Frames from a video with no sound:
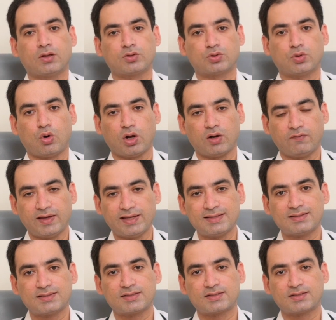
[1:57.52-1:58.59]
So
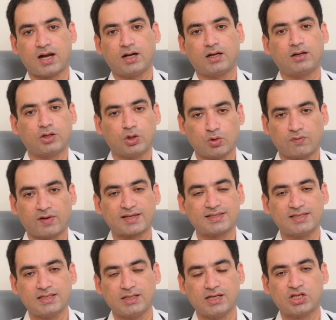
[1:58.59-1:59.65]
always start your
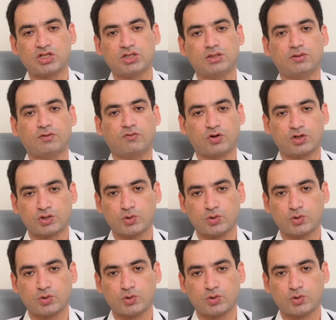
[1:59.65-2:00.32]
vaccination for